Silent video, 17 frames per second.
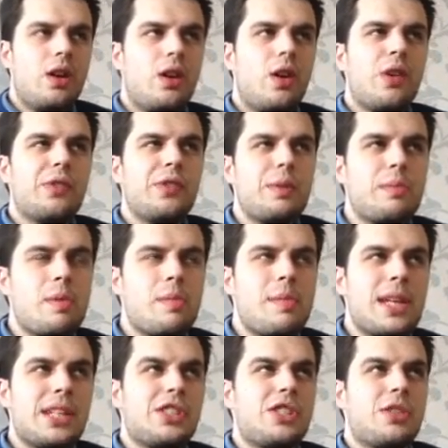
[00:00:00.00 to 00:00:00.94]
I think
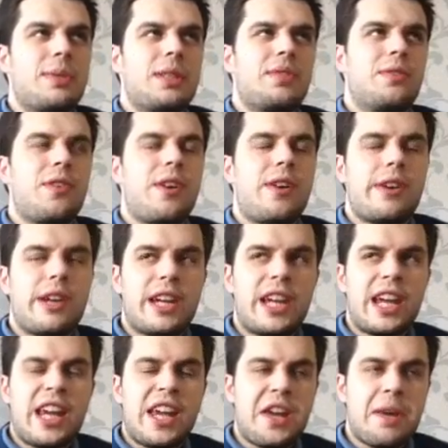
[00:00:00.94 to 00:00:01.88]
momentum is very
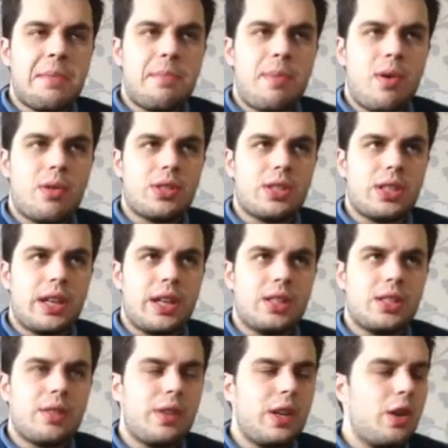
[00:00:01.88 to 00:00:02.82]
key in boxing.
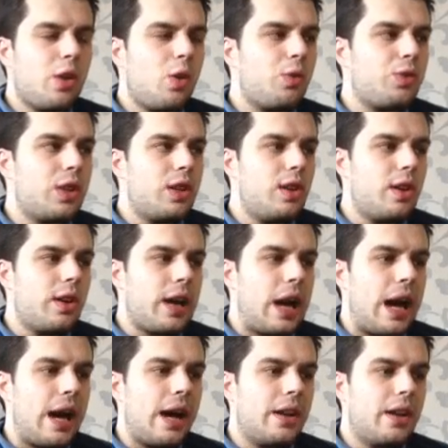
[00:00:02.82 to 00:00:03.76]
It's something I often
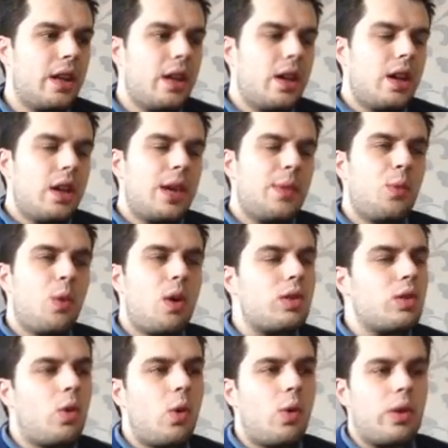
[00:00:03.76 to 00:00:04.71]
look at. And in
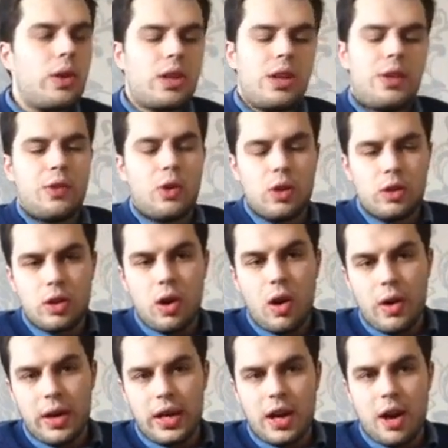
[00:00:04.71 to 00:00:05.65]
one corner, you've got a
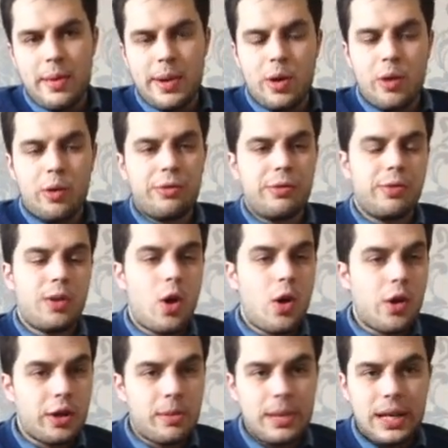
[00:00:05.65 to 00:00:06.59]
guy coming off
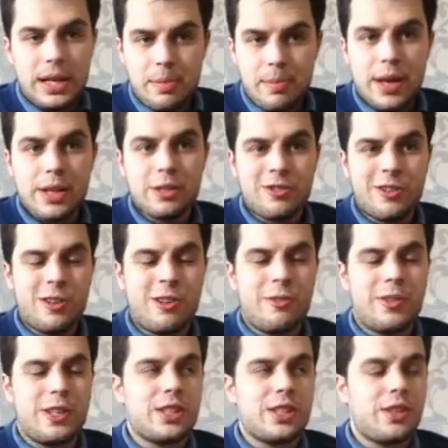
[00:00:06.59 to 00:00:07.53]
arguably the best win
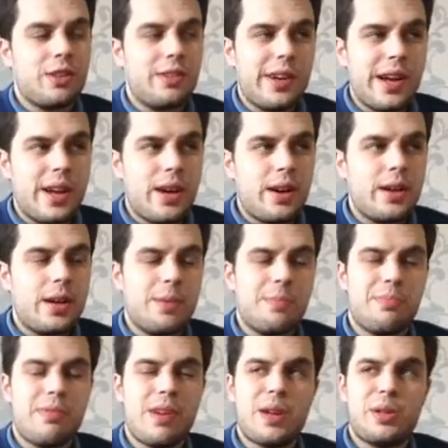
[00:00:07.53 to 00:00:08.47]
of career
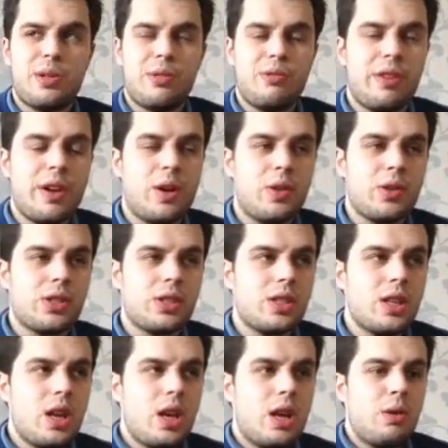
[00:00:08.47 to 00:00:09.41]
in Brandon
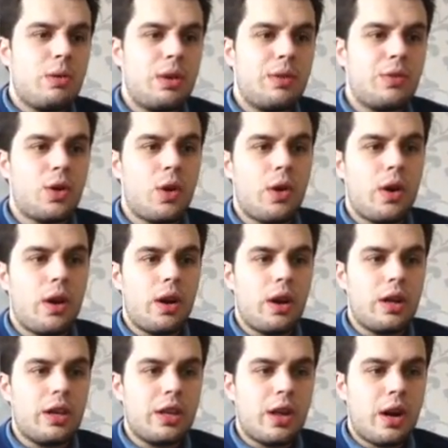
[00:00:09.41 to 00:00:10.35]
Rios. We've got
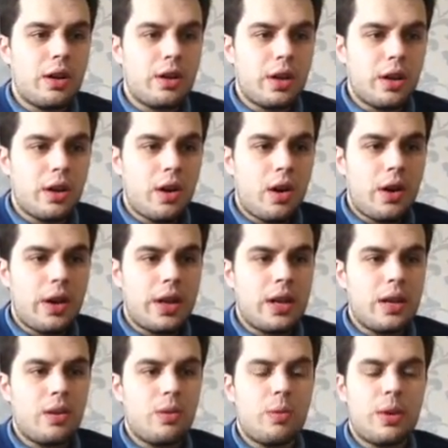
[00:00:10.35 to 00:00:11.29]
a younger
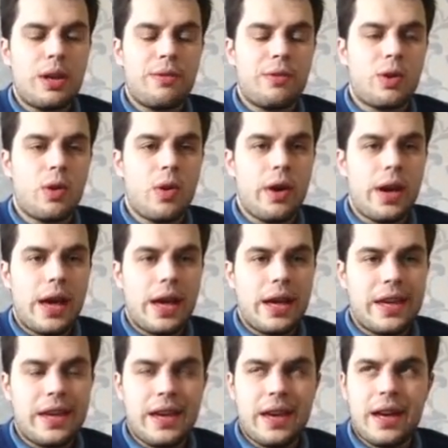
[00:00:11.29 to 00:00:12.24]
guy. We've got
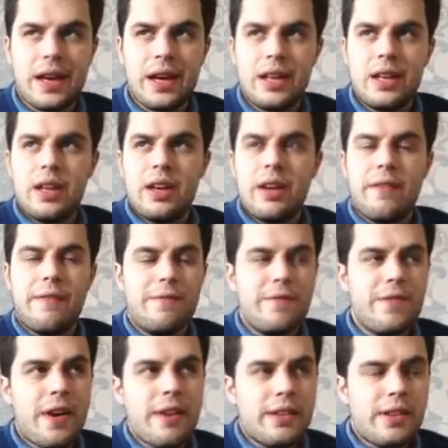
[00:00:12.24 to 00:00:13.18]
a
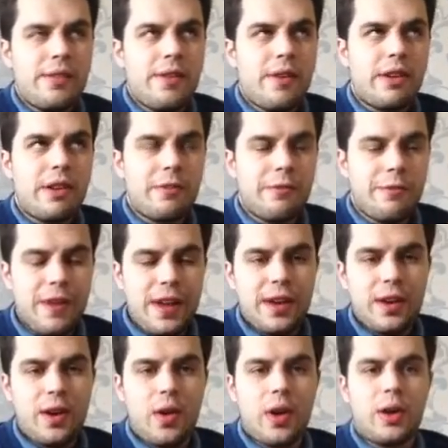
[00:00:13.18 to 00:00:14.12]
very, very
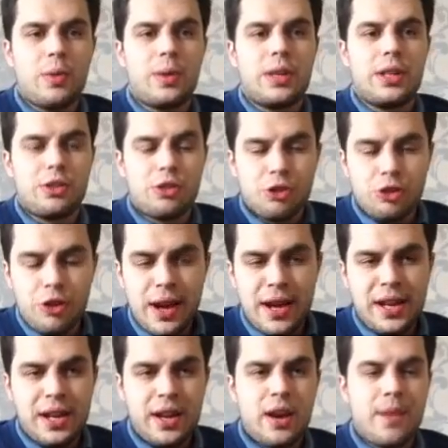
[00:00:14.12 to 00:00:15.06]
fit guy with a
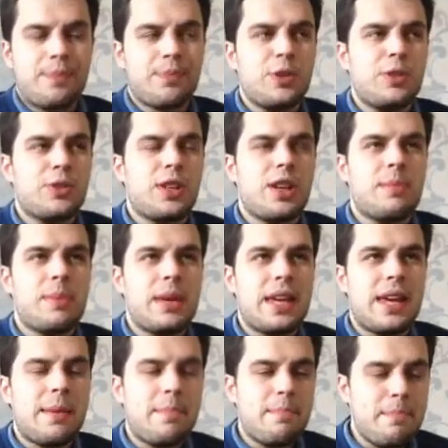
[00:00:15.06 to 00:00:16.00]
trainer who's going to
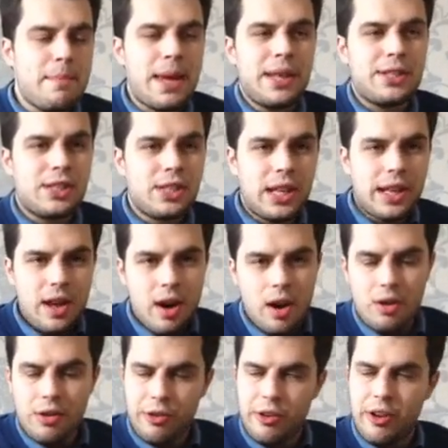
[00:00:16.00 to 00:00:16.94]
be immensely
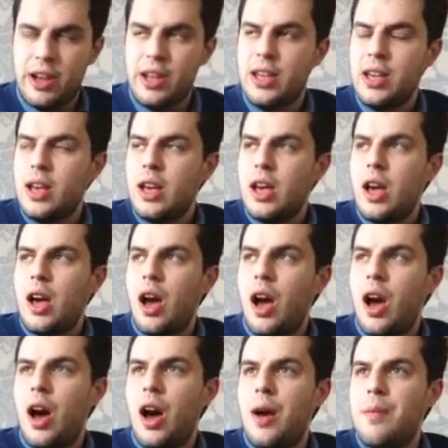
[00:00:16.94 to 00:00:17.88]
hungry.
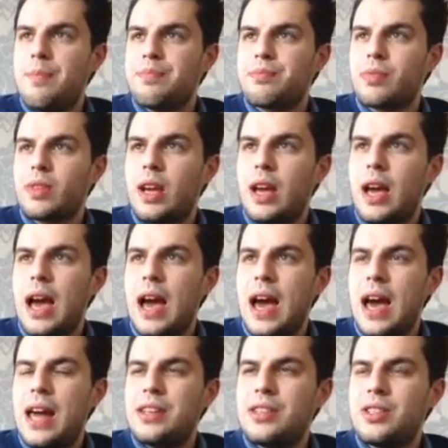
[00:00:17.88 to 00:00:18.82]
And
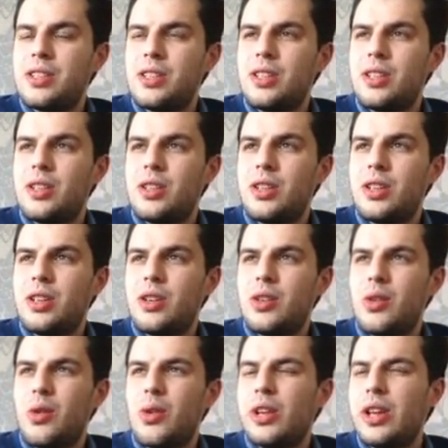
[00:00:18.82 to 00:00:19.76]

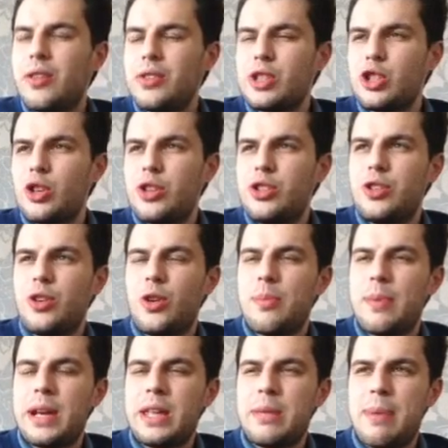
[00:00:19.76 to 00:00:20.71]
on the other side, you've
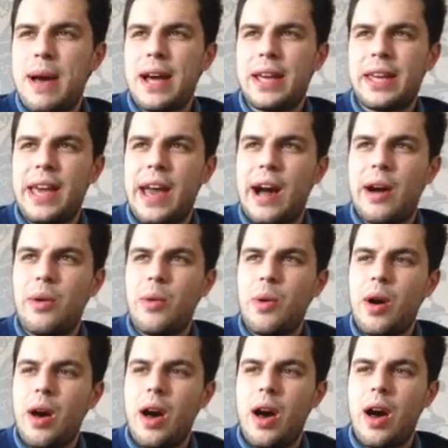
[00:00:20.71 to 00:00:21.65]
got Manny Pacquiao,
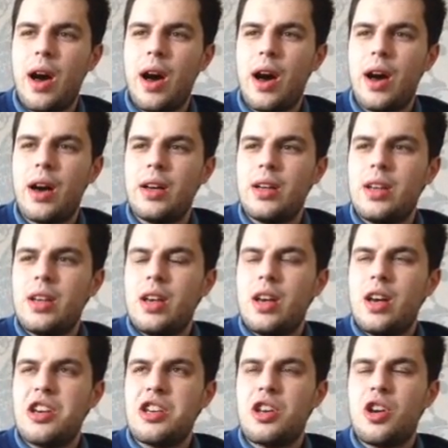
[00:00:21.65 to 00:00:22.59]

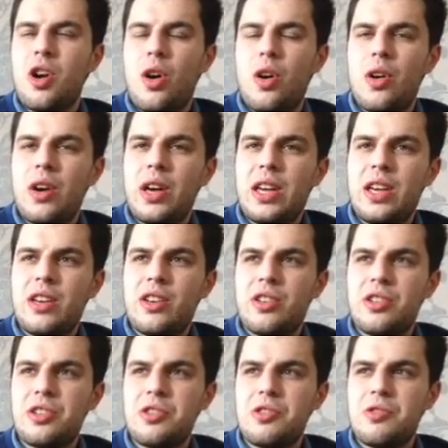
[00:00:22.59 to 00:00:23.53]
a guy
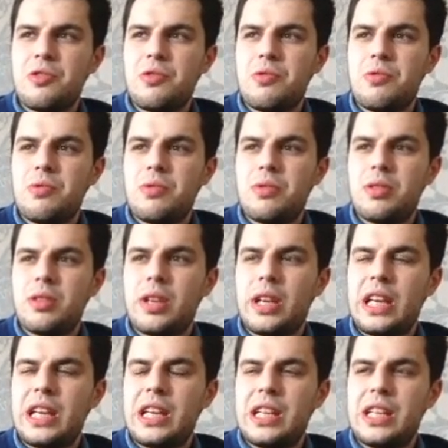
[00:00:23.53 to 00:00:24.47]
who
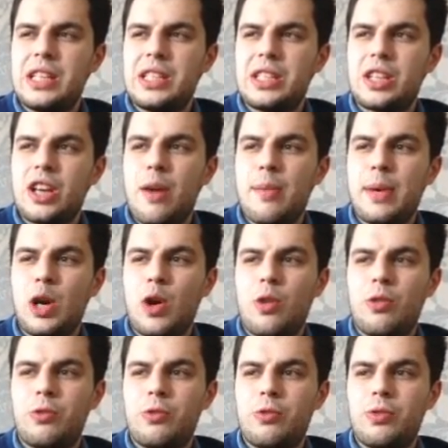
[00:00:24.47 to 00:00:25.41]
is coming
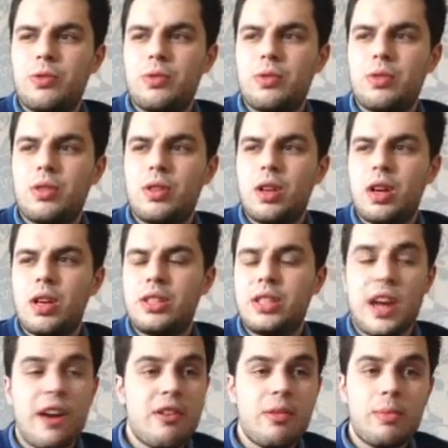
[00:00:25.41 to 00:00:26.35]
off a
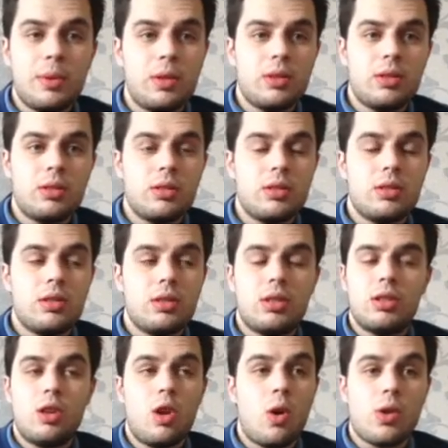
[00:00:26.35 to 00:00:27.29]
terrible
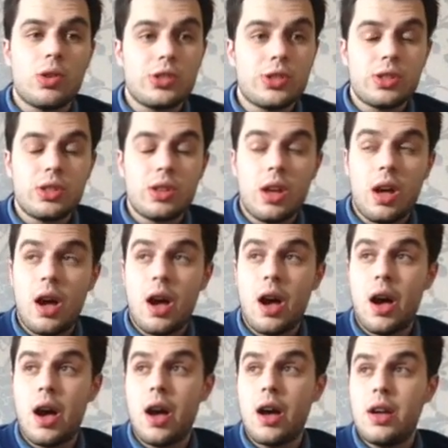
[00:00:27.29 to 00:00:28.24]
loss,
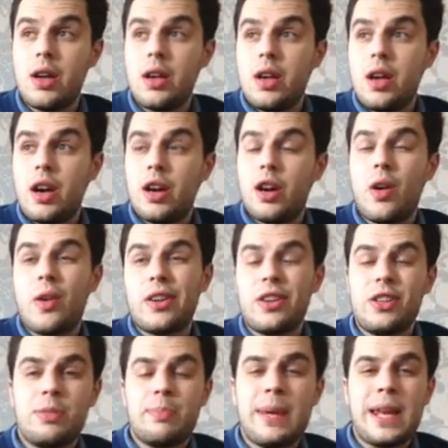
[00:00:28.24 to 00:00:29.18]
a guy
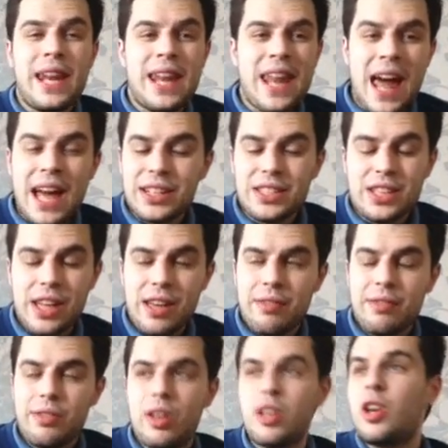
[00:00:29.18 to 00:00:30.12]
who's been
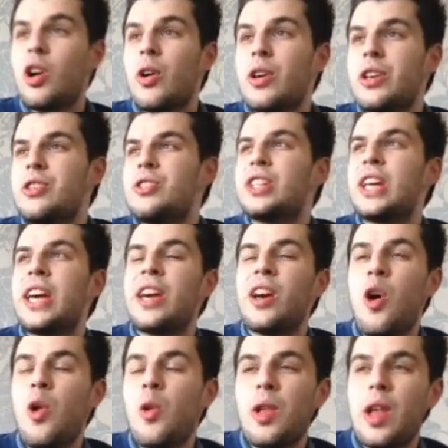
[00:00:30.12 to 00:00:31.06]
inactive, a guy who's getting
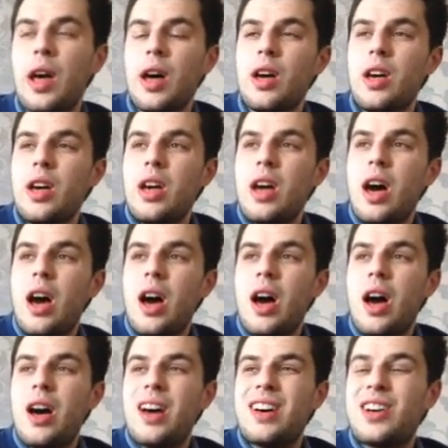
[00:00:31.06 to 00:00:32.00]
older,
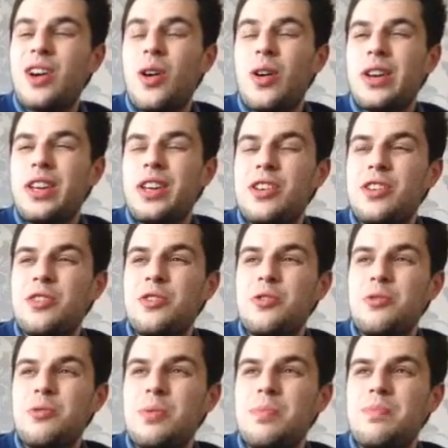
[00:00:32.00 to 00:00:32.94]
a guy
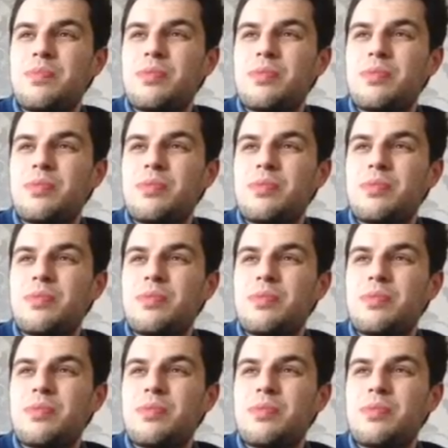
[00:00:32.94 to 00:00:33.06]
who